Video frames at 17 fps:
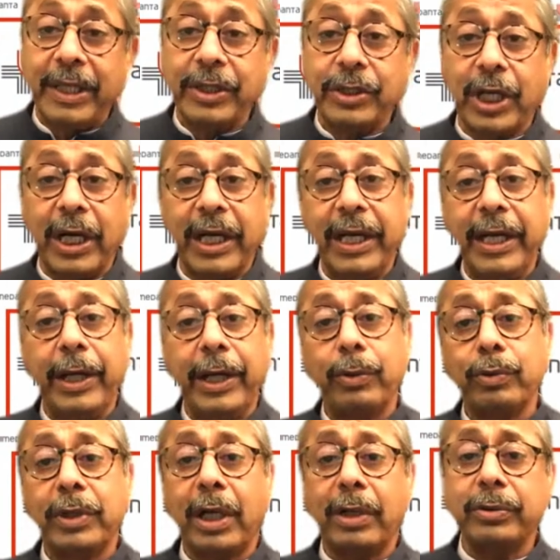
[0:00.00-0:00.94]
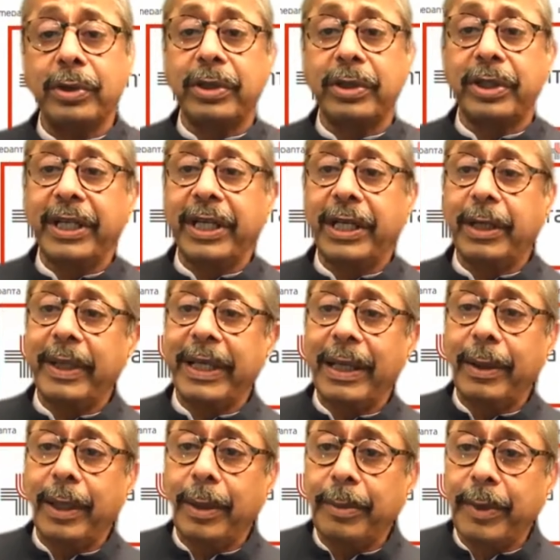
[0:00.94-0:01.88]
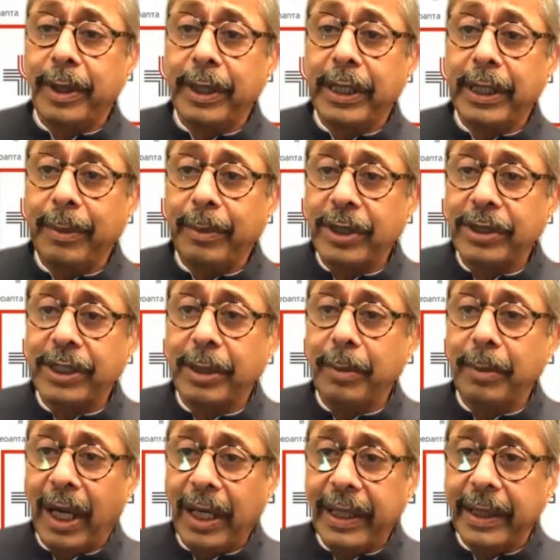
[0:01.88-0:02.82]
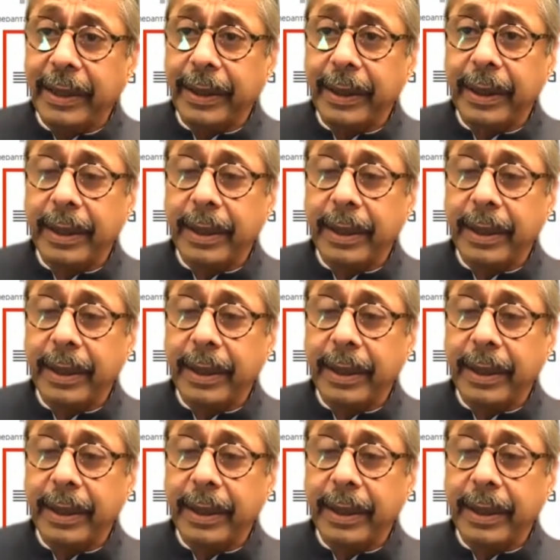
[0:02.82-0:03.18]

And suddenly in 2003, it became an emerging market.